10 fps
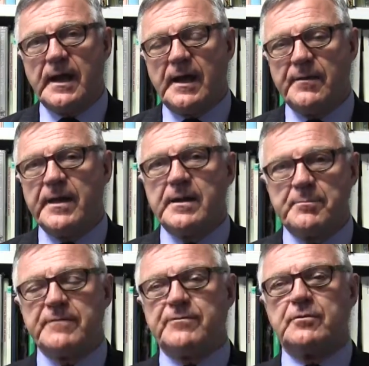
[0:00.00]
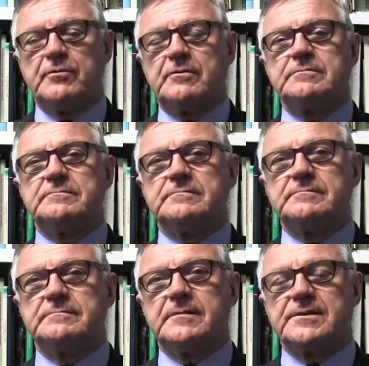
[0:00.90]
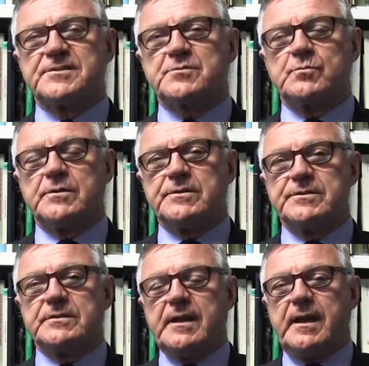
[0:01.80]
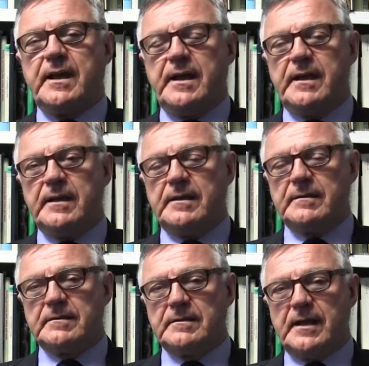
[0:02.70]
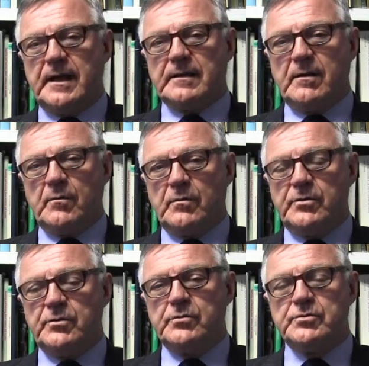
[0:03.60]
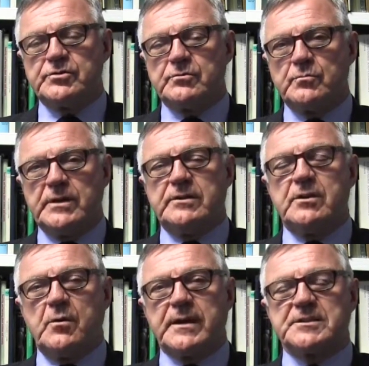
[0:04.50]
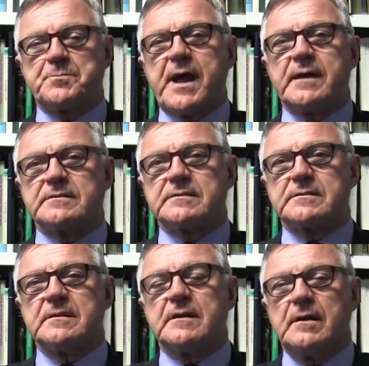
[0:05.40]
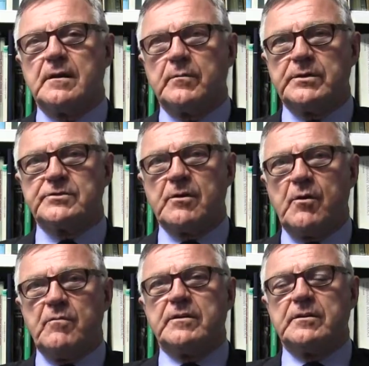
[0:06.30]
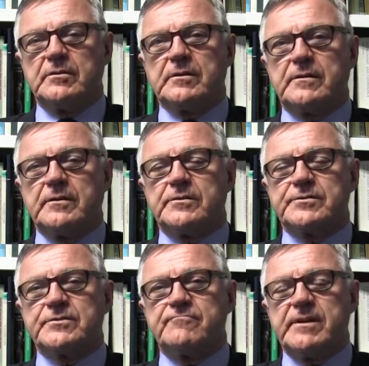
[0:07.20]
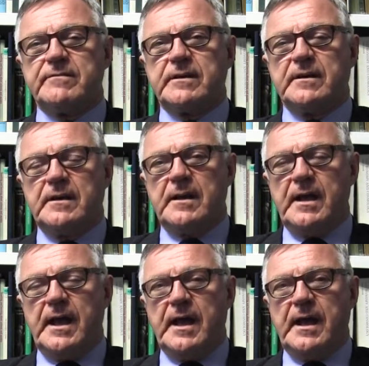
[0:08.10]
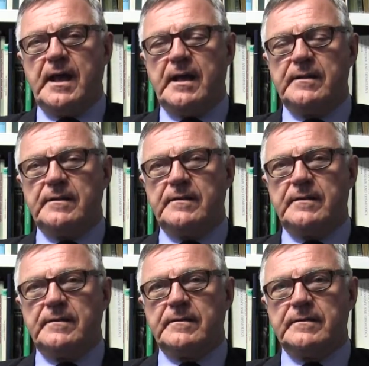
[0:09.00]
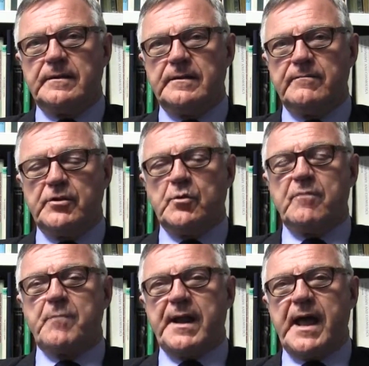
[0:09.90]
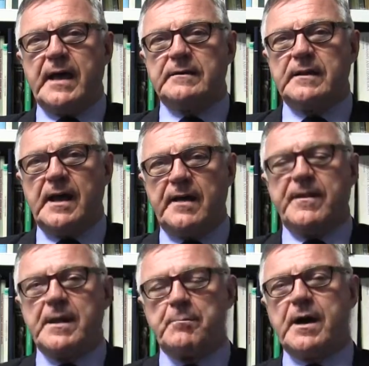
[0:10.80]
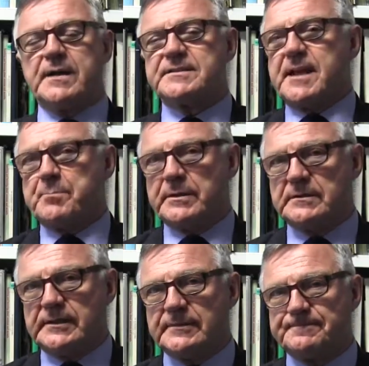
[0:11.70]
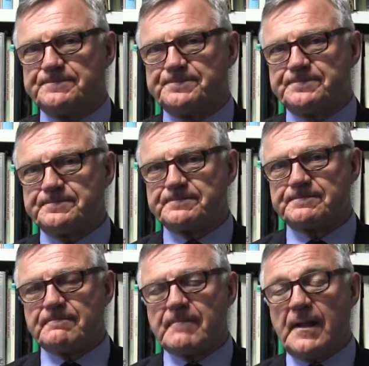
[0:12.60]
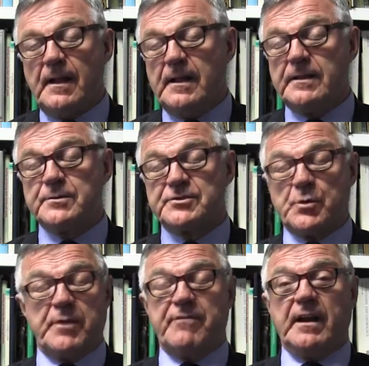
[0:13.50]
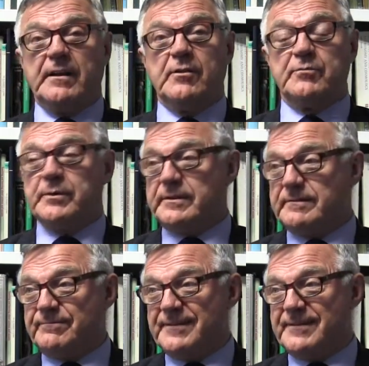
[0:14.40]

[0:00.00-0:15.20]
And there before us was a, a huge window expanse which overlooked the Hudson River and the view of Manhattan and the Empire State Building. So we fell in love with it.